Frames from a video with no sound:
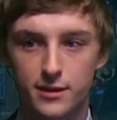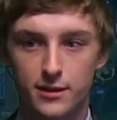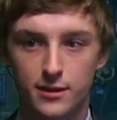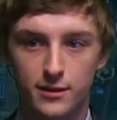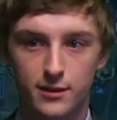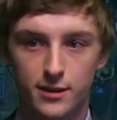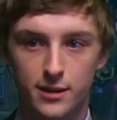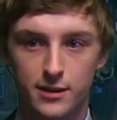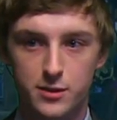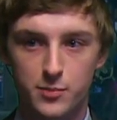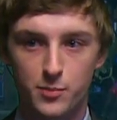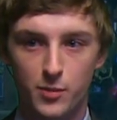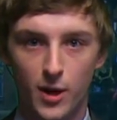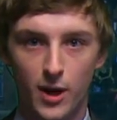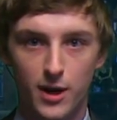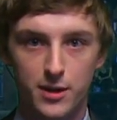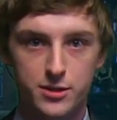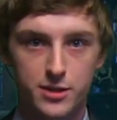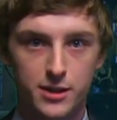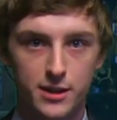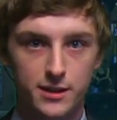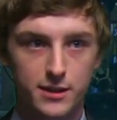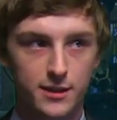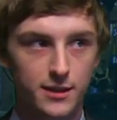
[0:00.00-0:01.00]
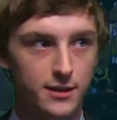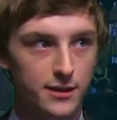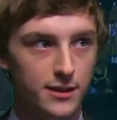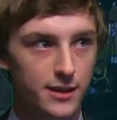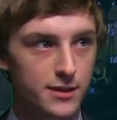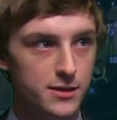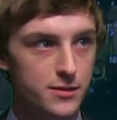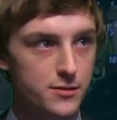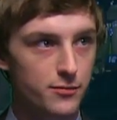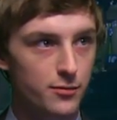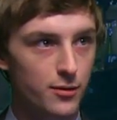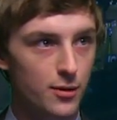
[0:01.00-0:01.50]
in this project, and
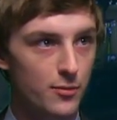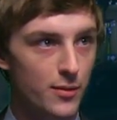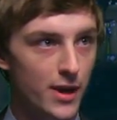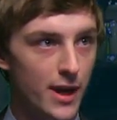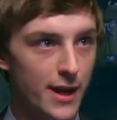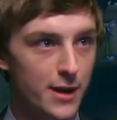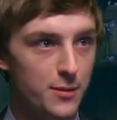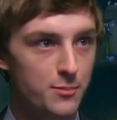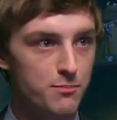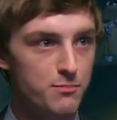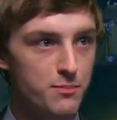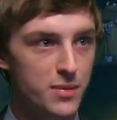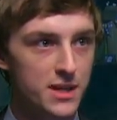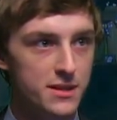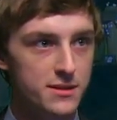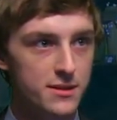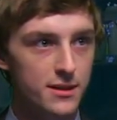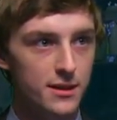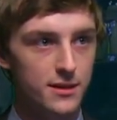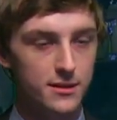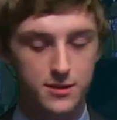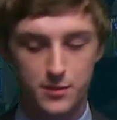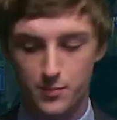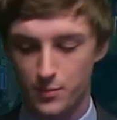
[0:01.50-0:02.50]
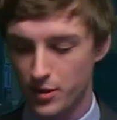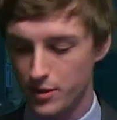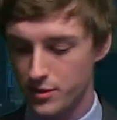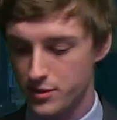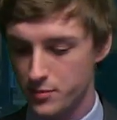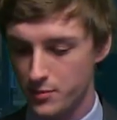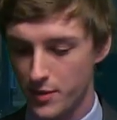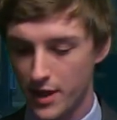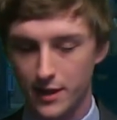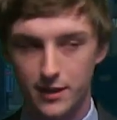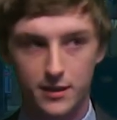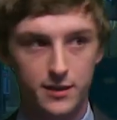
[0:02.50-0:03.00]
that's from a business
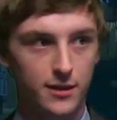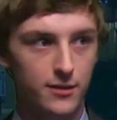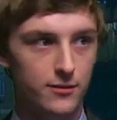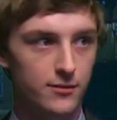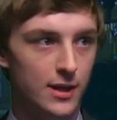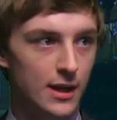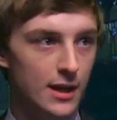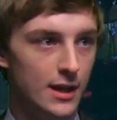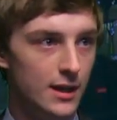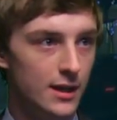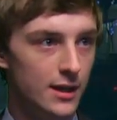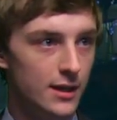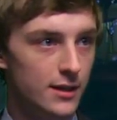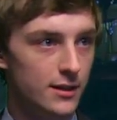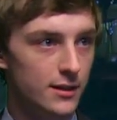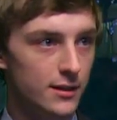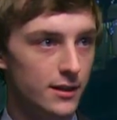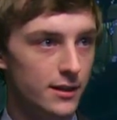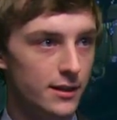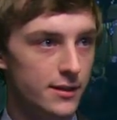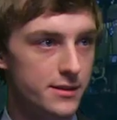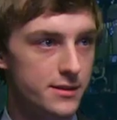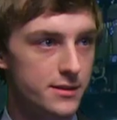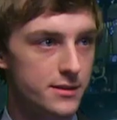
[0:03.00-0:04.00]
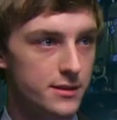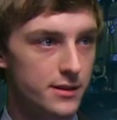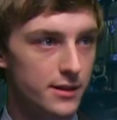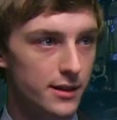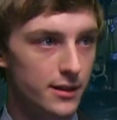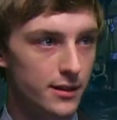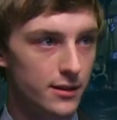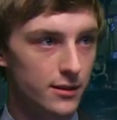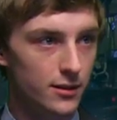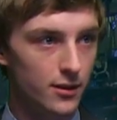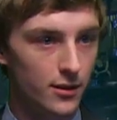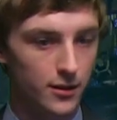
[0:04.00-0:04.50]
perspective. Let's
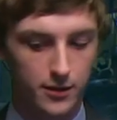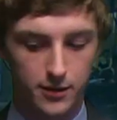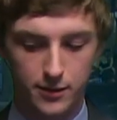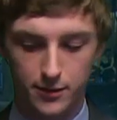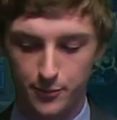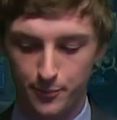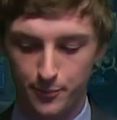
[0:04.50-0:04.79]
take a look.